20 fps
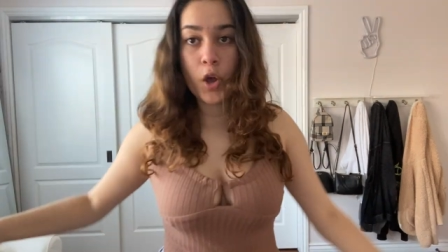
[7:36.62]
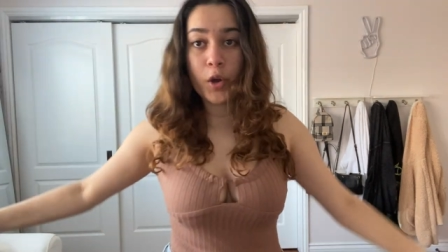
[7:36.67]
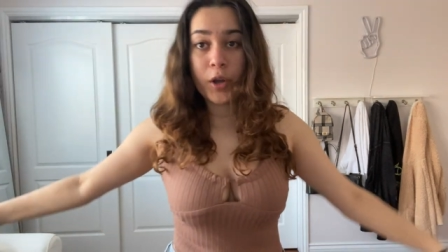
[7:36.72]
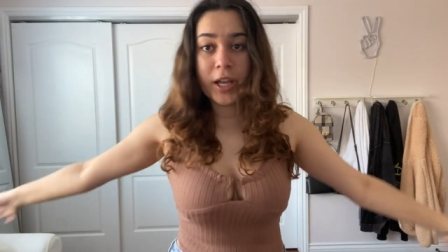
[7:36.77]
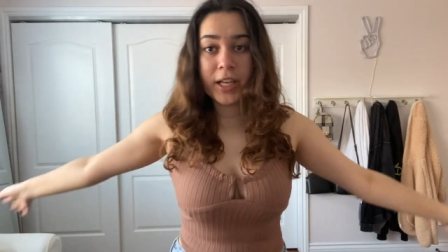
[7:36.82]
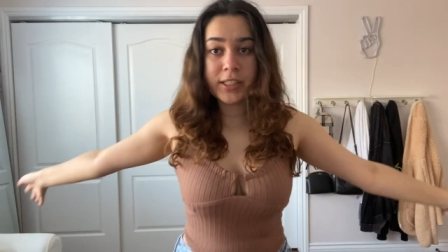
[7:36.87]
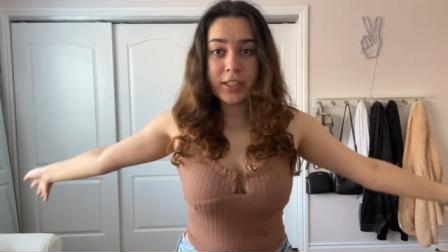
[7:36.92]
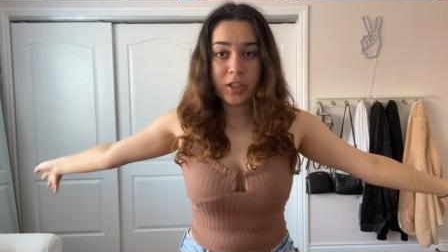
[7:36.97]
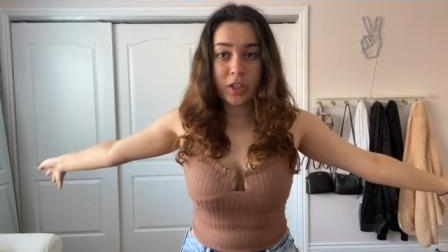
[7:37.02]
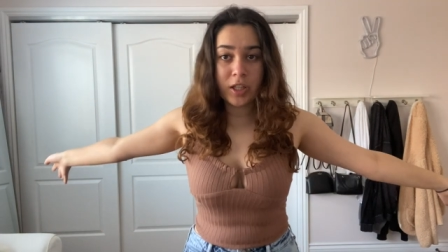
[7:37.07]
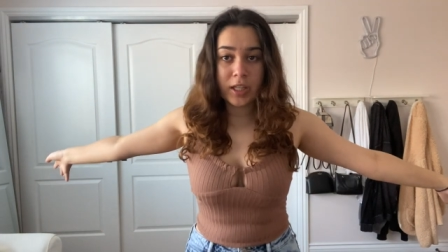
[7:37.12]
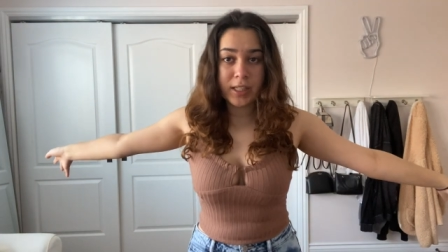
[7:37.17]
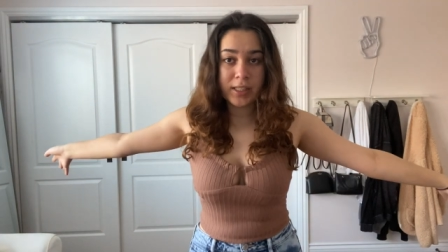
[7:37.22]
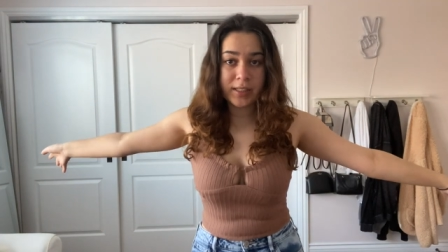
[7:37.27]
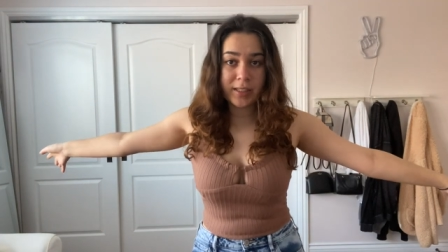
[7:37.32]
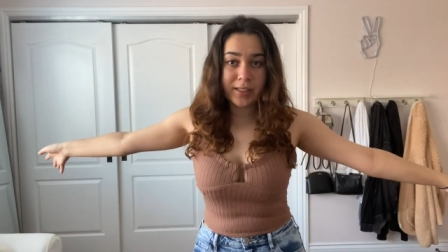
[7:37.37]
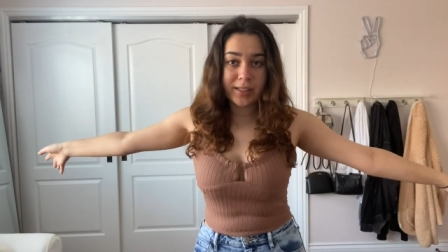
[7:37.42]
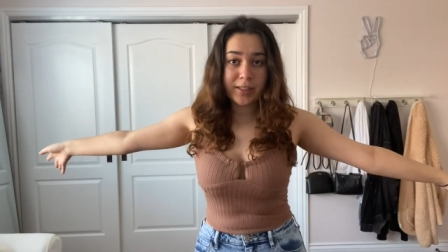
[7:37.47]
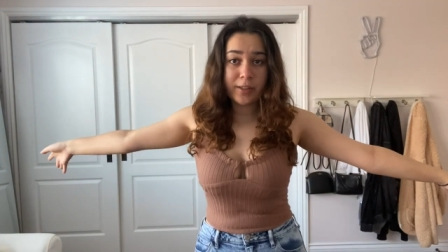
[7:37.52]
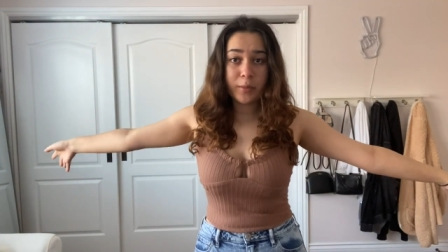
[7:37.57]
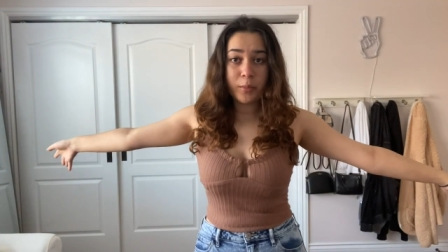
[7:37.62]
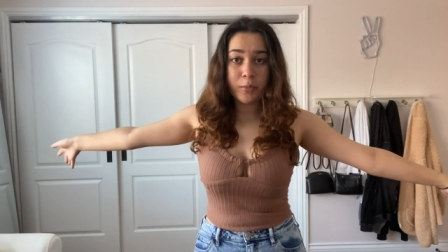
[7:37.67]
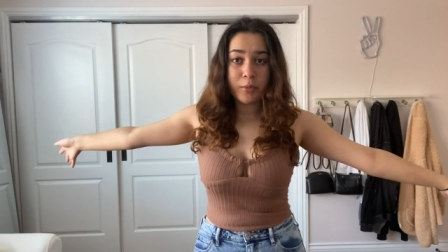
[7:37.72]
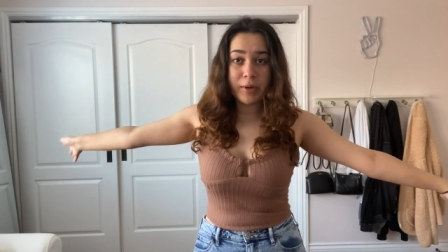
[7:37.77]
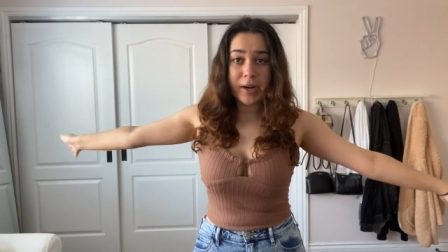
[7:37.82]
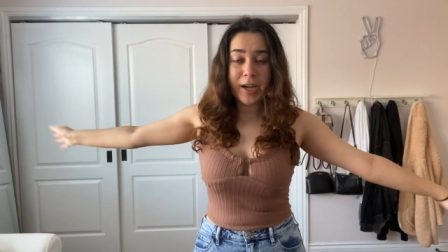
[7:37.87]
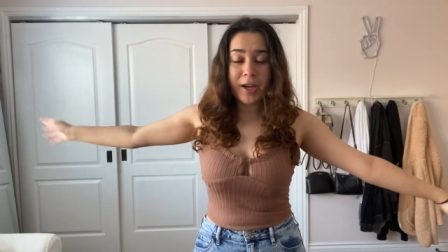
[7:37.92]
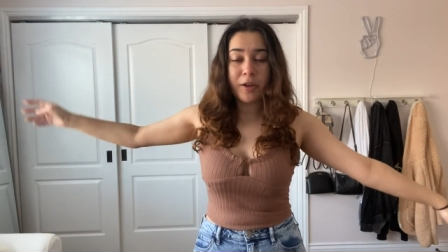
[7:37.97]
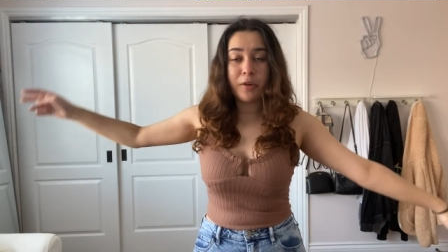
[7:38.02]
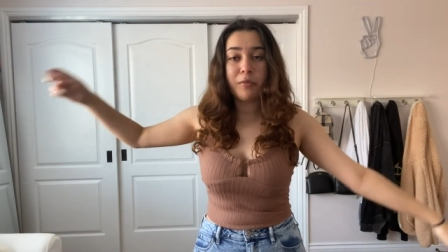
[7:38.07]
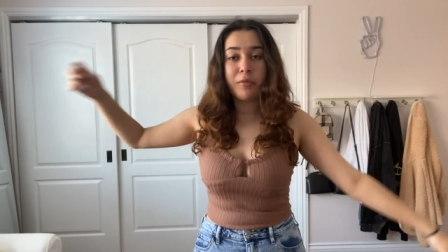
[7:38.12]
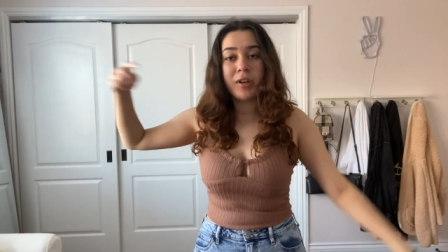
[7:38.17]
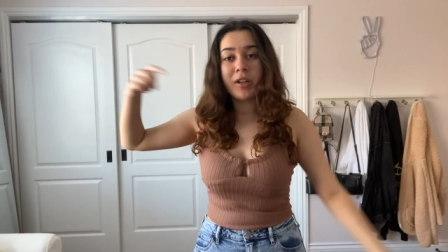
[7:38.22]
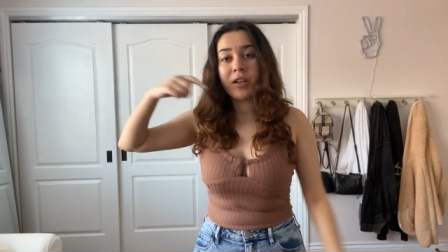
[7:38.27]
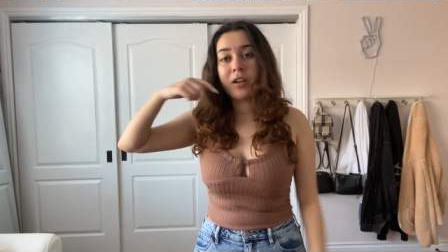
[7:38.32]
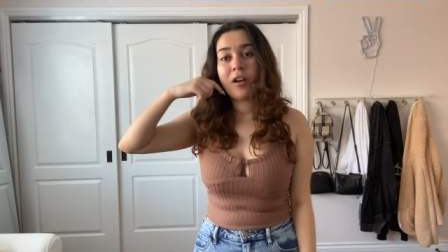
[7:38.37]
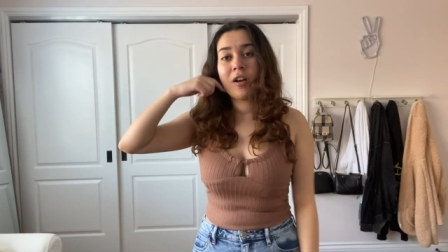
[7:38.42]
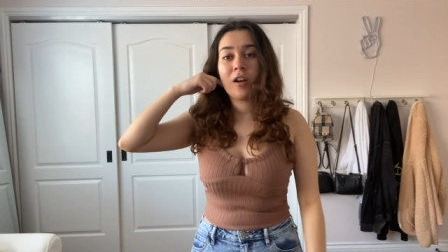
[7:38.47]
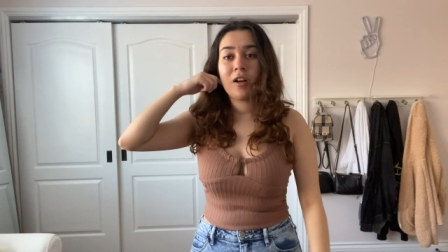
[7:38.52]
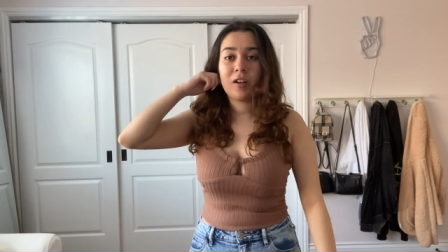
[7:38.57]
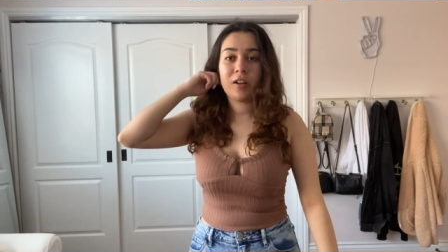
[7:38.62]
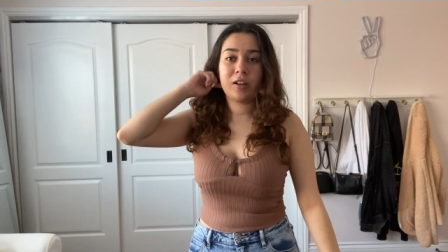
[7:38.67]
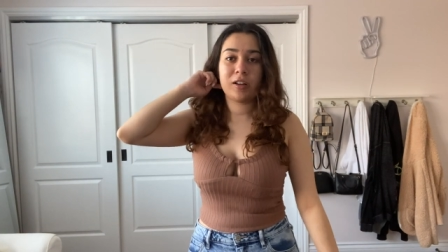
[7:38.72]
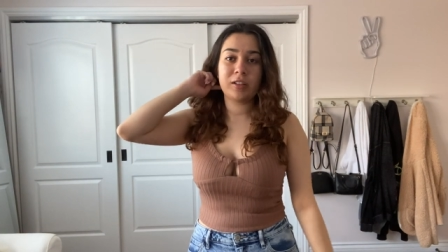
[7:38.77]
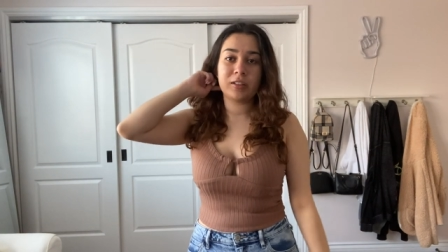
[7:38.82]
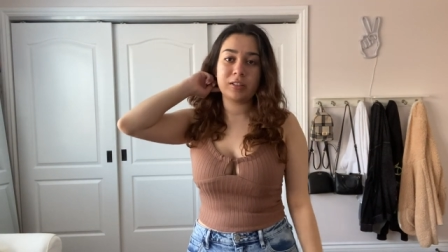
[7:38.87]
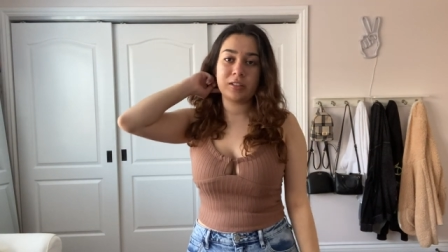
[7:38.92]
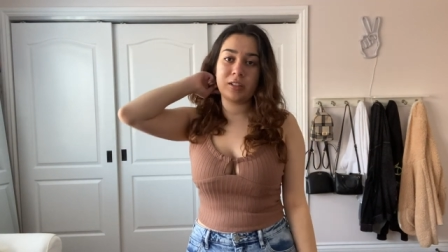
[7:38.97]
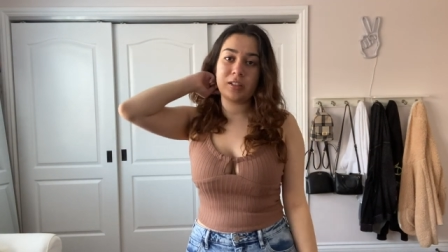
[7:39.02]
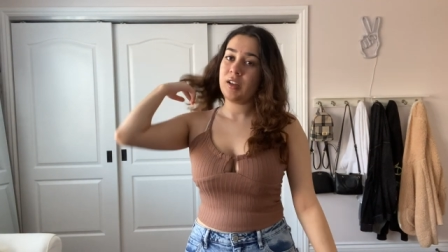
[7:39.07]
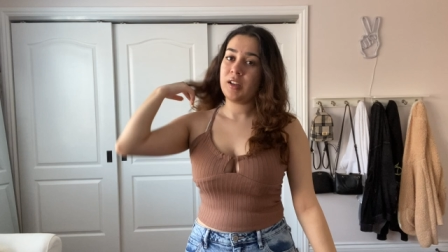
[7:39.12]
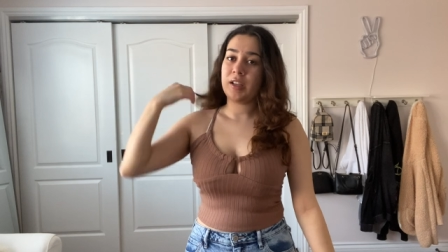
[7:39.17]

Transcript: Okay, so this is the brown one on.